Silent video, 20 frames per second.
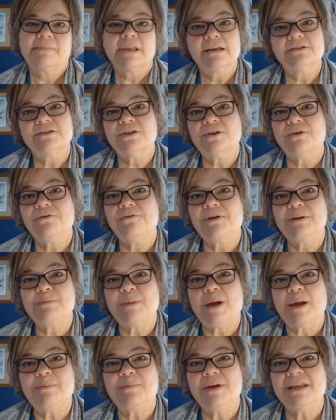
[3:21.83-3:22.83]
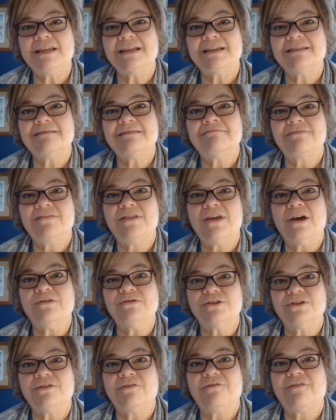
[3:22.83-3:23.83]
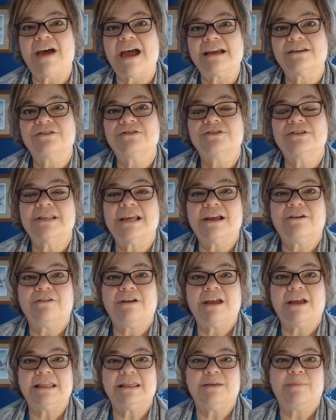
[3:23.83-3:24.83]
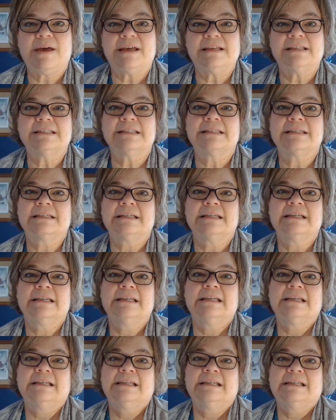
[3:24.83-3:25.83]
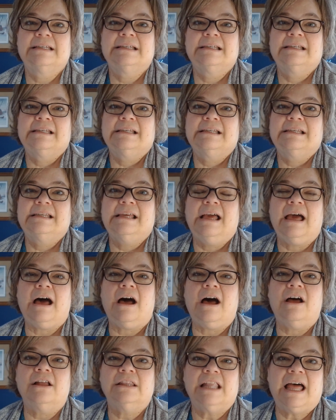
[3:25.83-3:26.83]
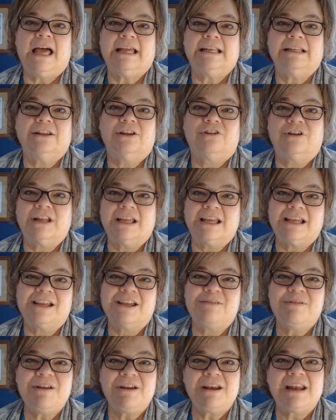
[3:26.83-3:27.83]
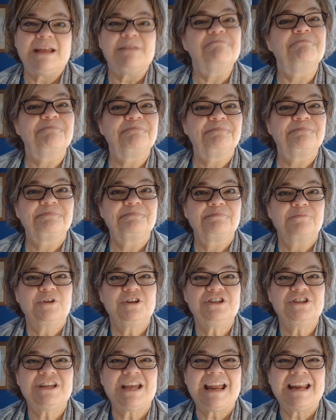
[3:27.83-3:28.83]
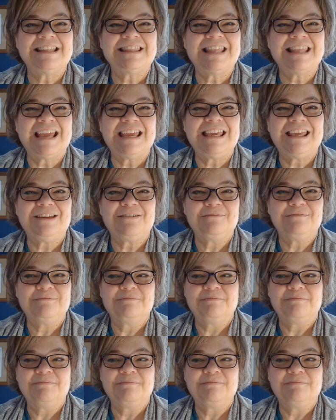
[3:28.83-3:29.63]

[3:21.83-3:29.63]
So in my opinion, those are the factors that create the best online learning community. Appreciate it. Thank you.